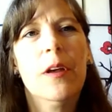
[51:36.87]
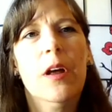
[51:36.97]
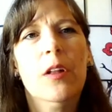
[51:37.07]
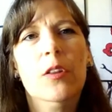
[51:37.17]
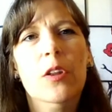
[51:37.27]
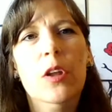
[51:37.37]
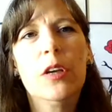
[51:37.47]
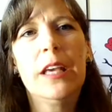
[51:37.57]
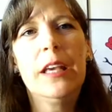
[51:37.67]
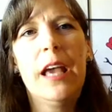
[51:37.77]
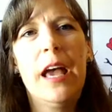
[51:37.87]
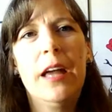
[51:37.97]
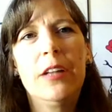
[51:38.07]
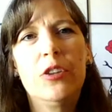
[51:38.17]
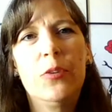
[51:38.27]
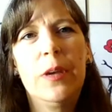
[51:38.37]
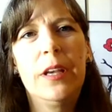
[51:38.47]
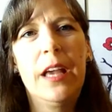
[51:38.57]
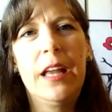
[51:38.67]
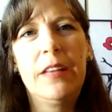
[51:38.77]
looking at
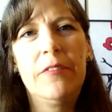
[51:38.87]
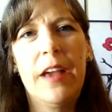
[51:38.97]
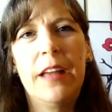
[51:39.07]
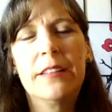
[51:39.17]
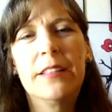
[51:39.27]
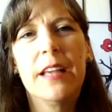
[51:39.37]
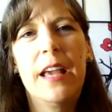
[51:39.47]
doing an event,